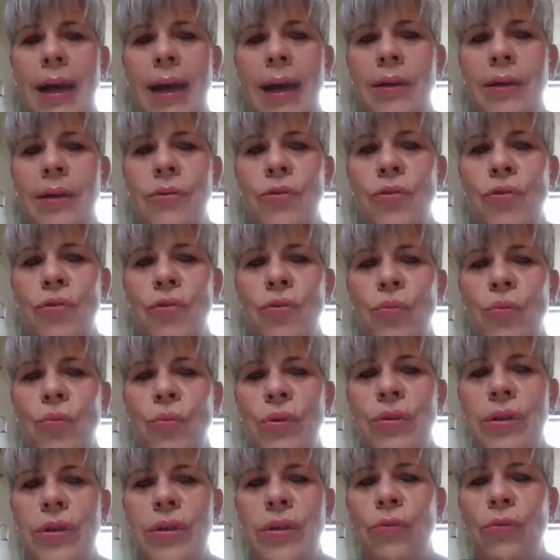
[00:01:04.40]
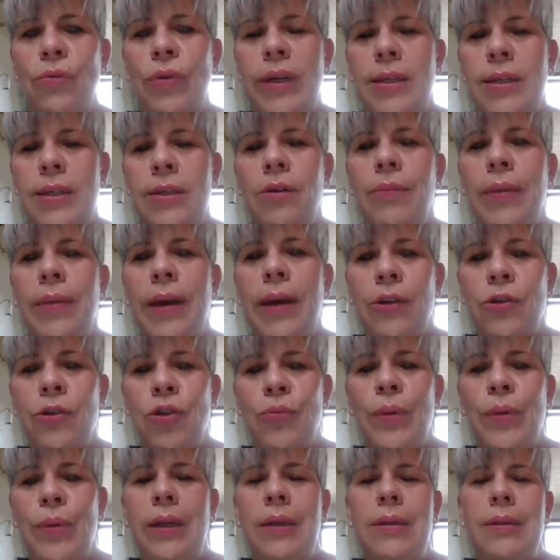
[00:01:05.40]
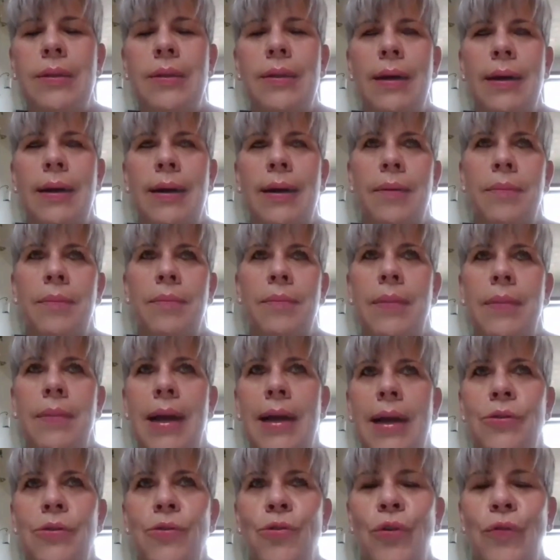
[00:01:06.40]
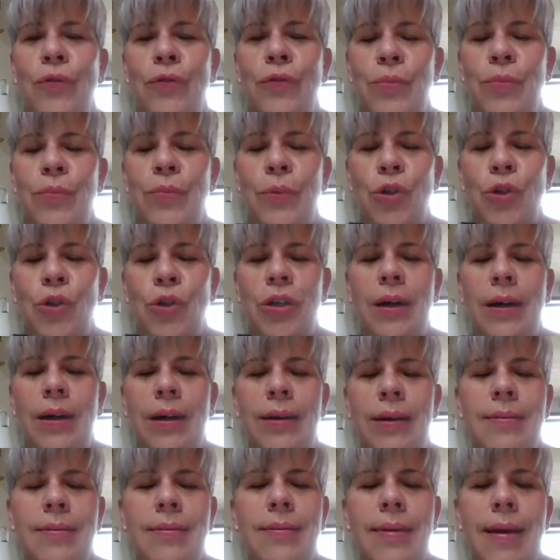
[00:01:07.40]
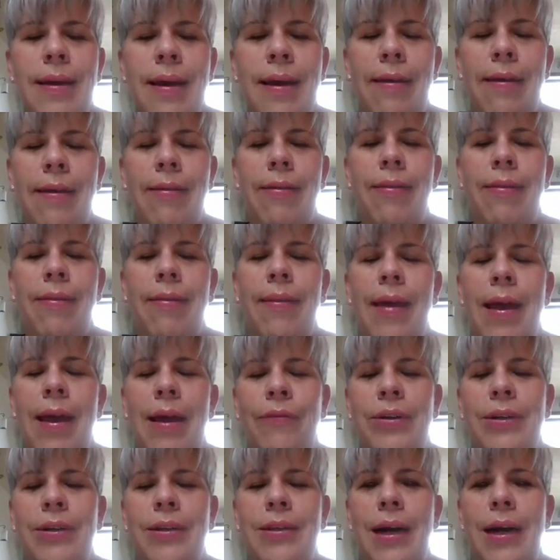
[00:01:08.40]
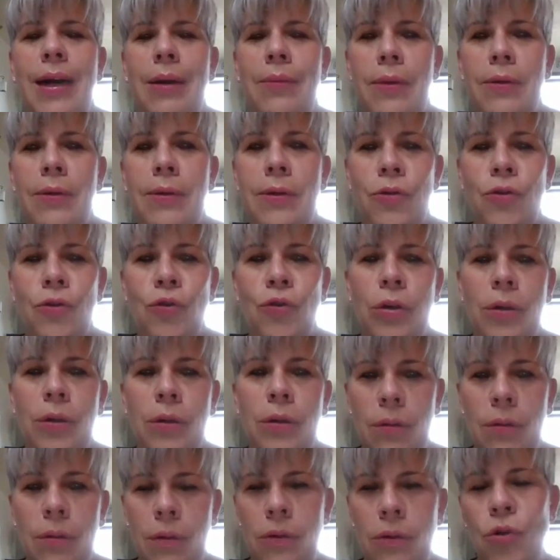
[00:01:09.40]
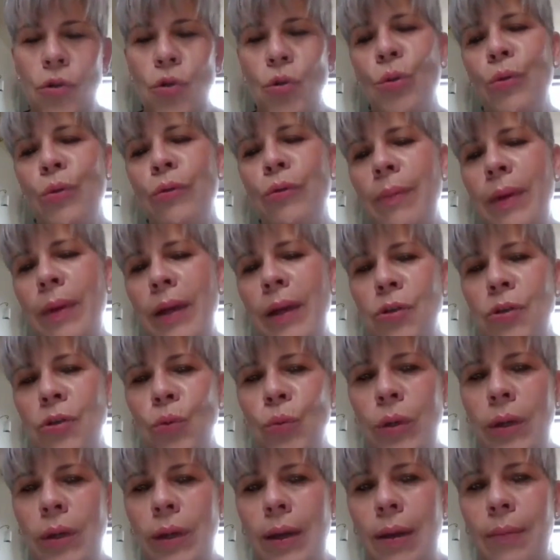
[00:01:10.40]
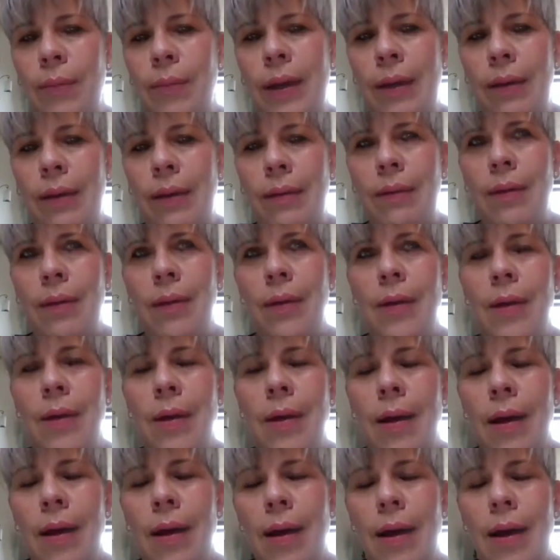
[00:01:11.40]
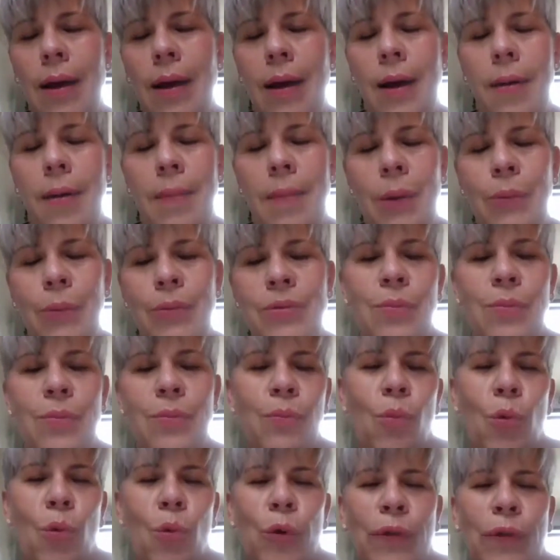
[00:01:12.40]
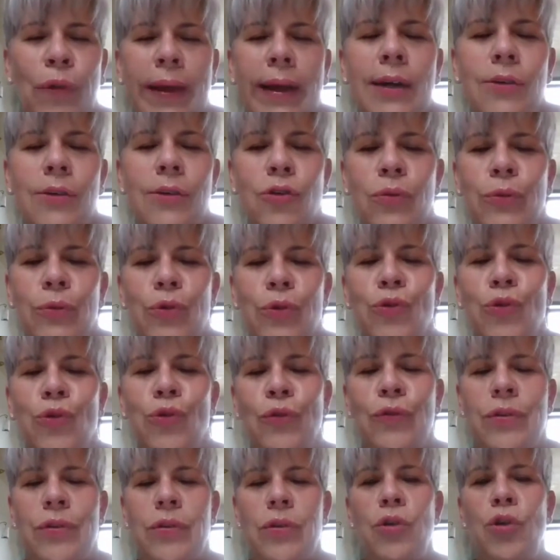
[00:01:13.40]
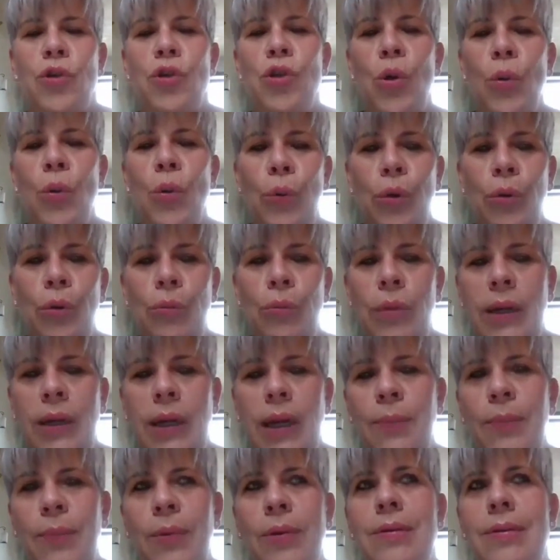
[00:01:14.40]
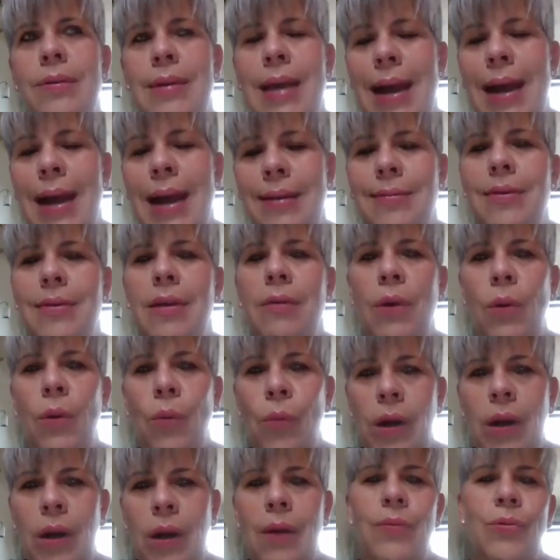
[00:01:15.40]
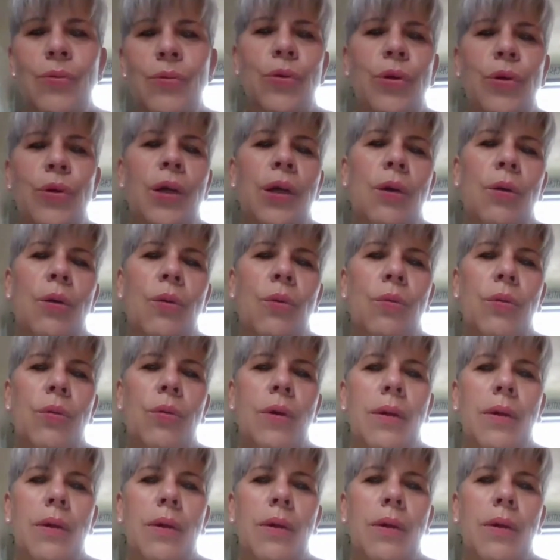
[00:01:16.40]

I was in retail management at Service Merchandise, and every time the district jewelry manager would come in, I was more in the customer service and showroom. He kept on asking me when I was going to go